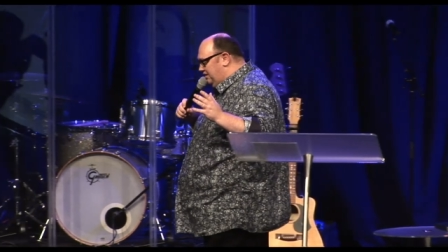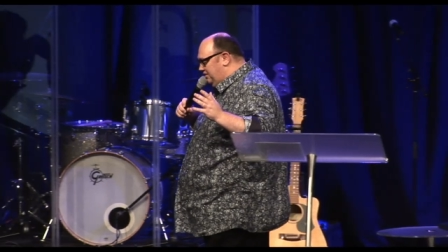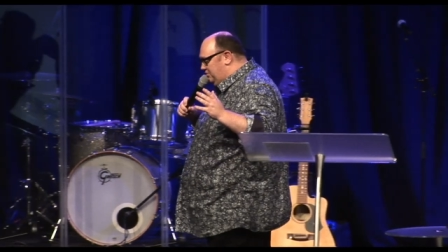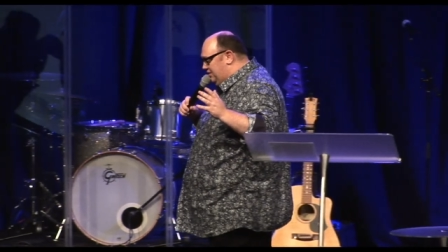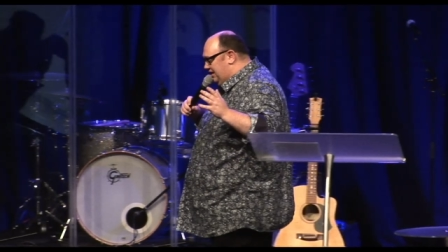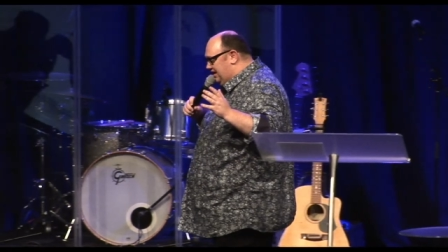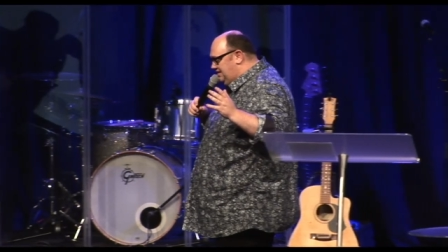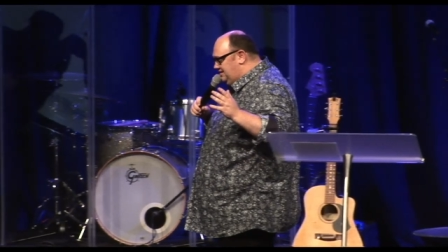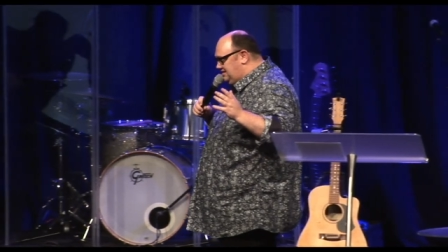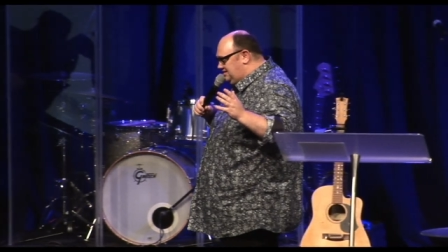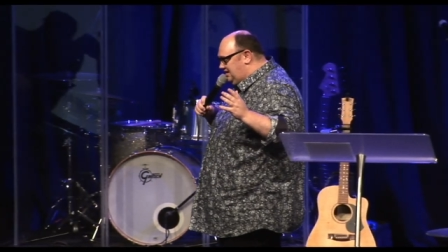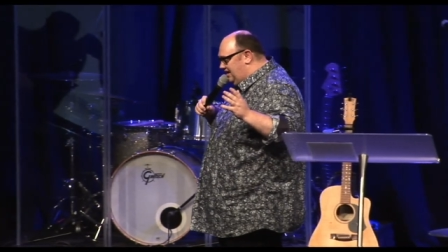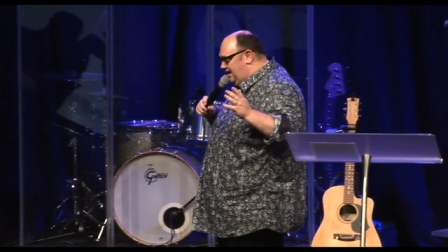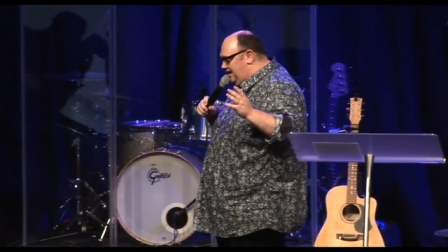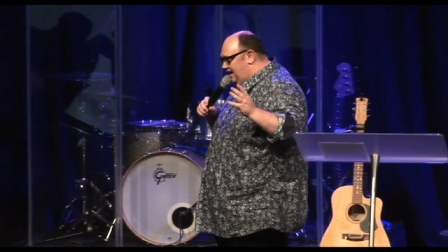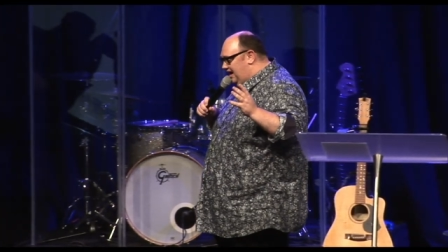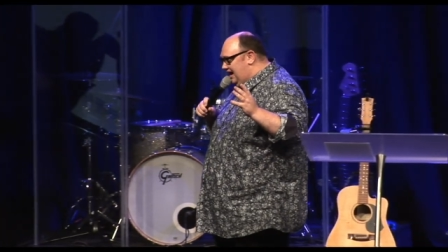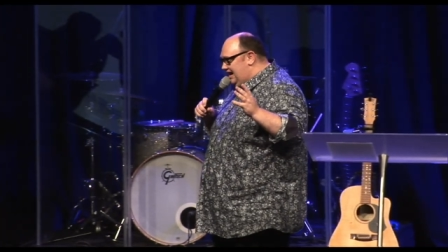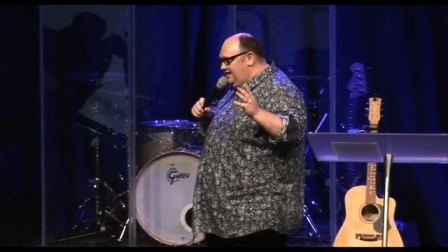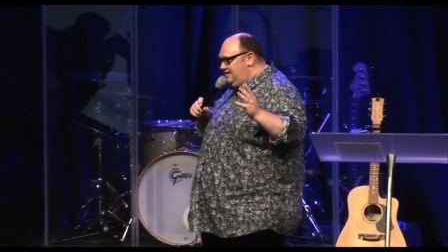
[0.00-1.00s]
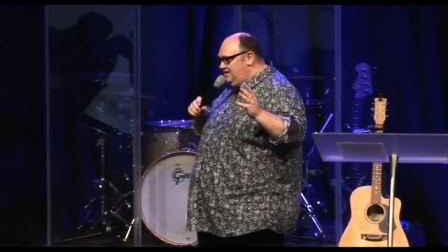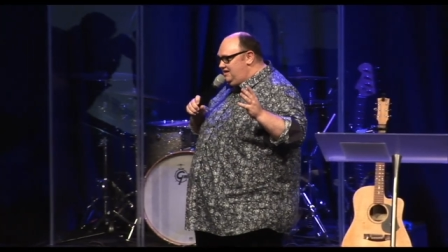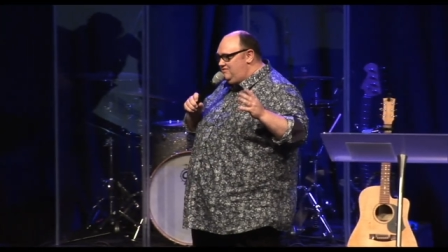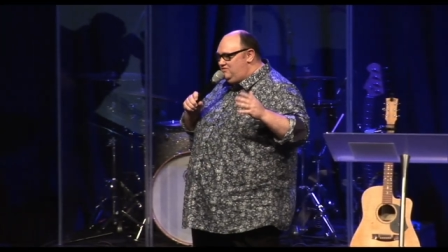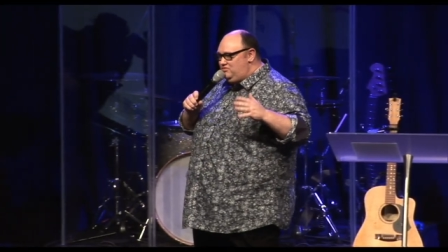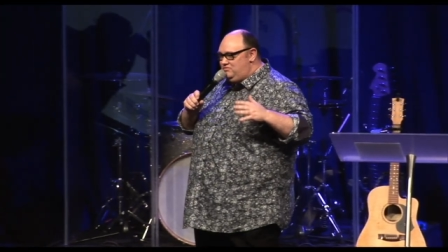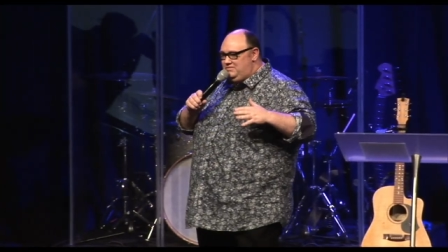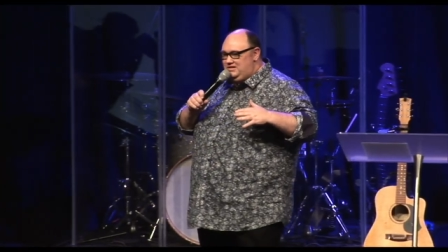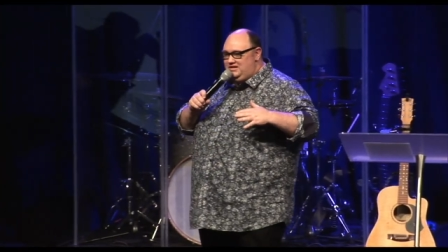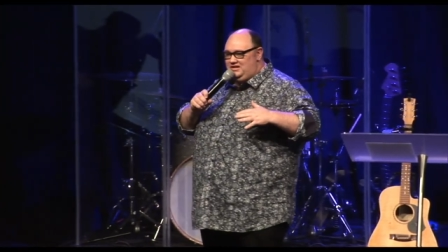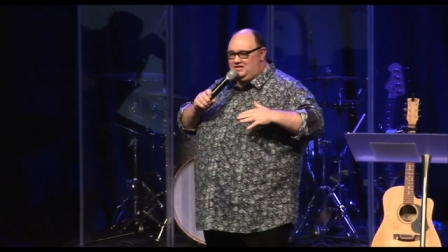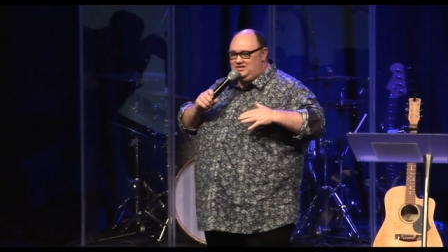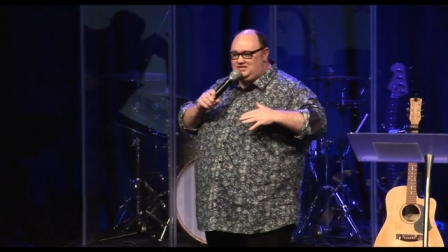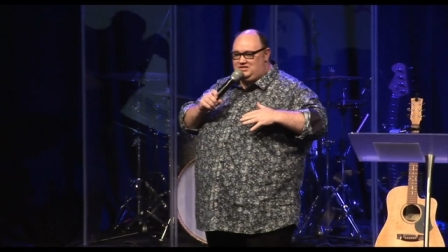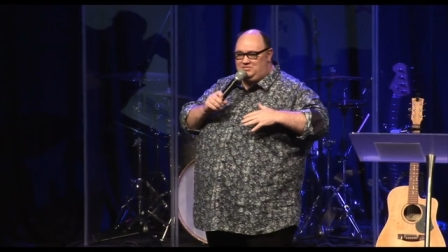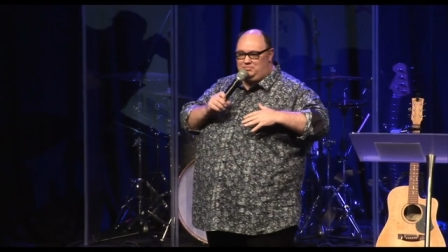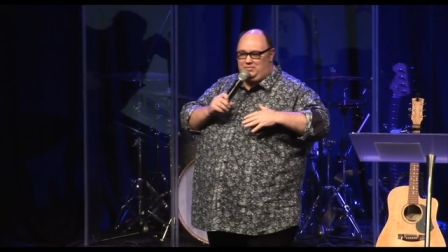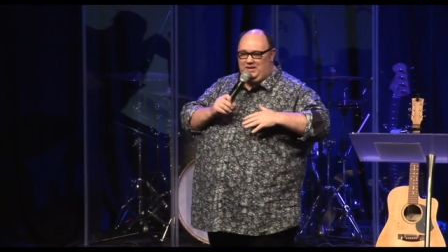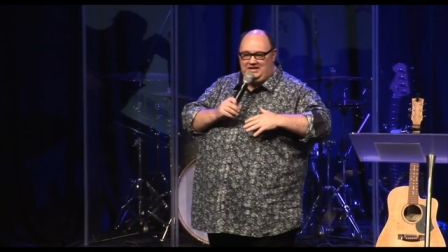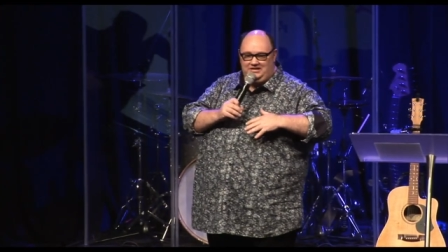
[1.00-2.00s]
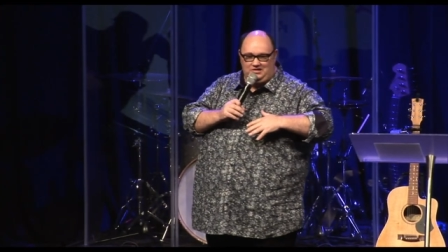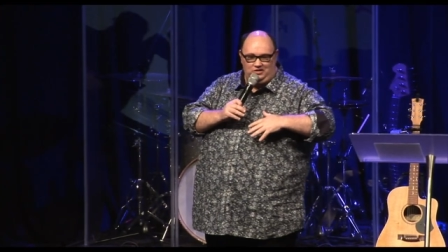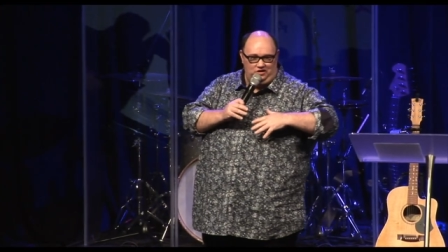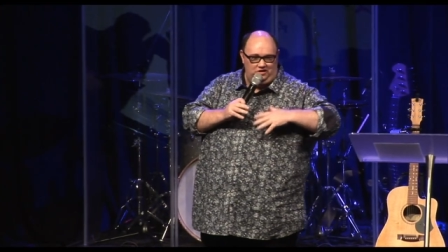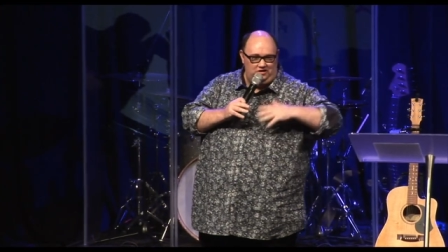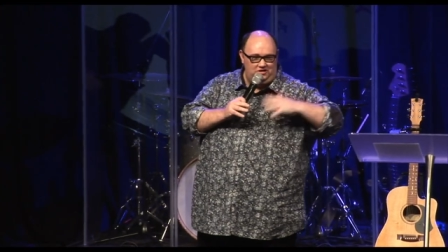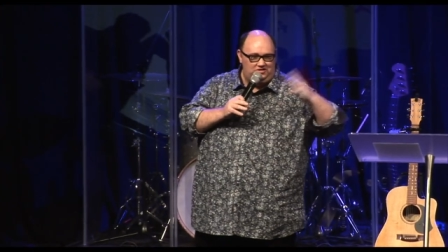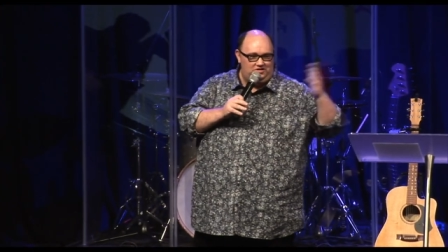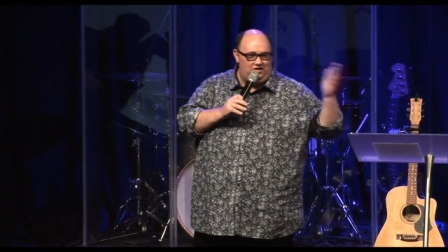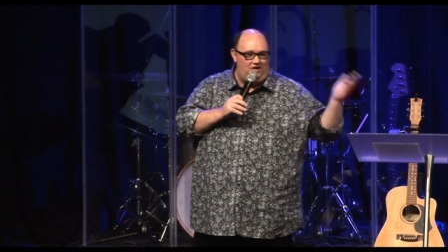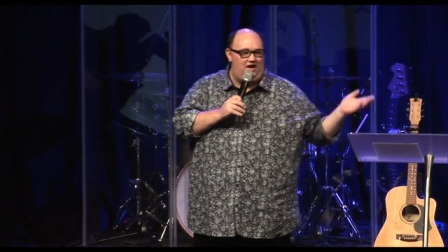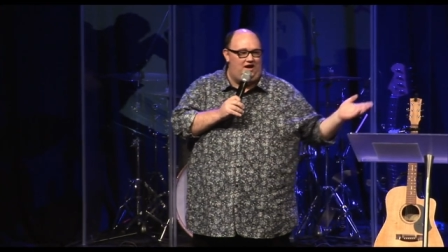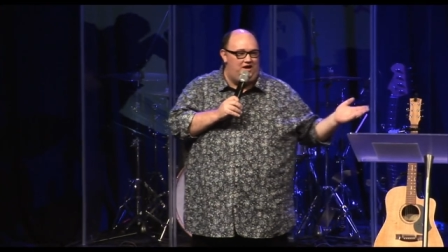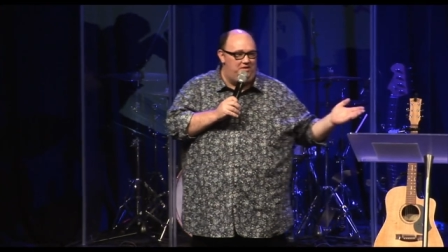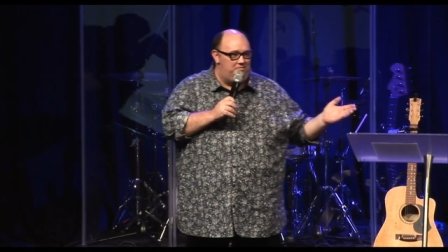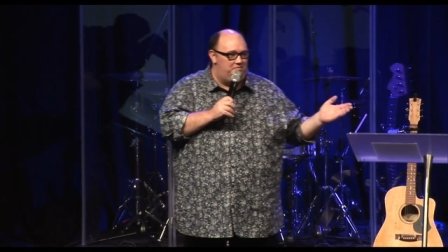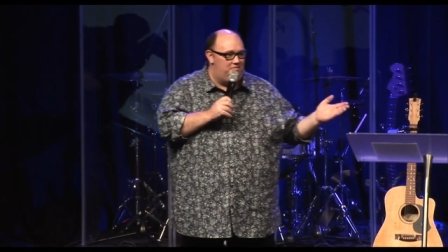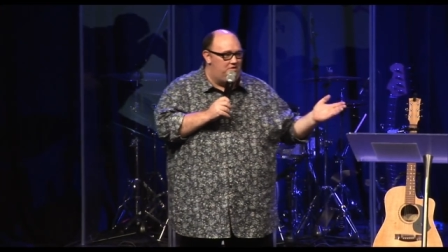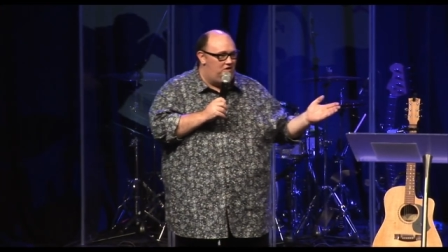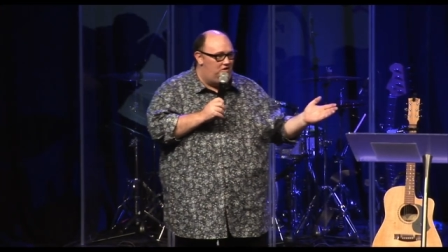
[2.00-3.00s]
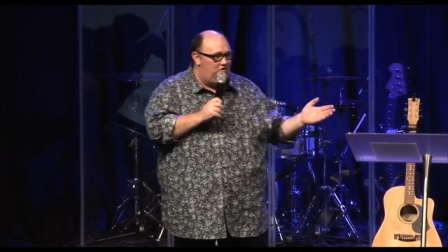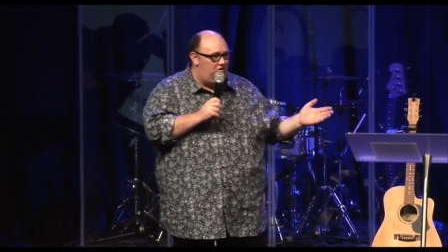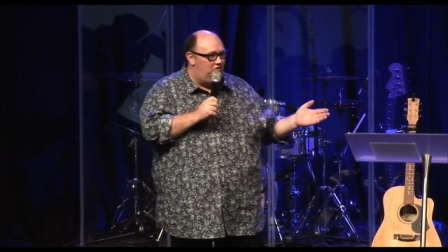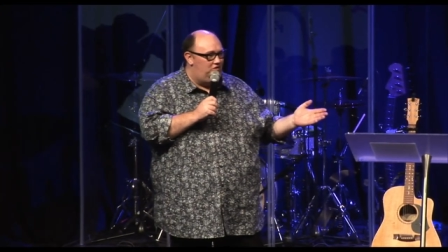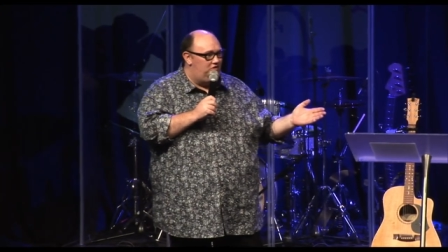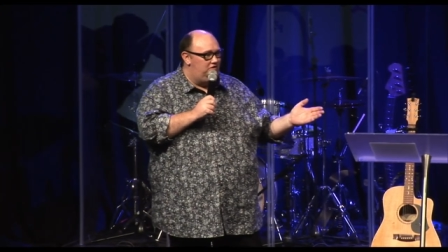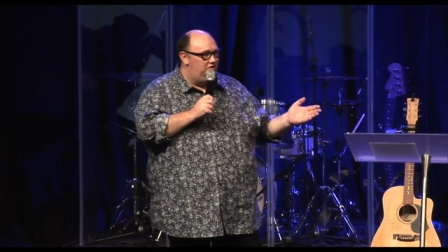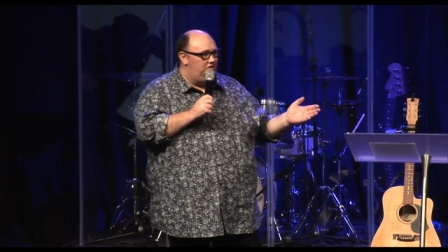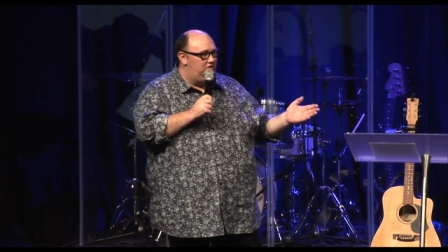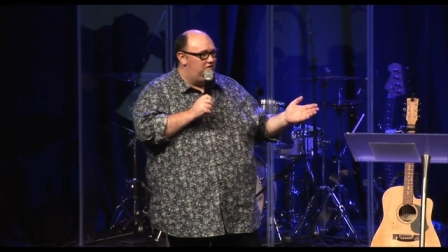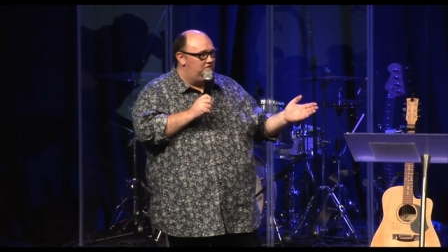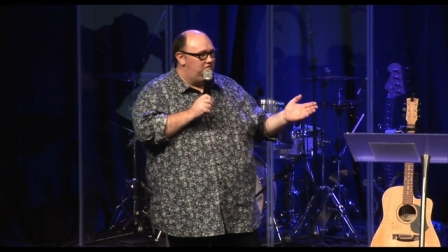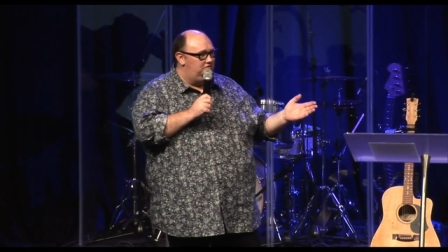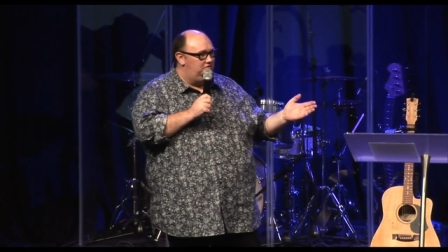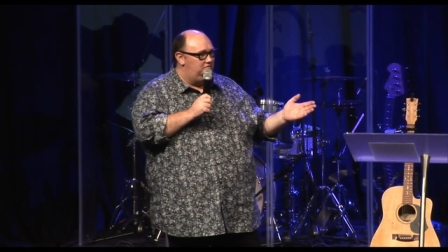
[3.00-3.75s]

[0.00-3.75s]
but uh, I had never really spent a lot of time on.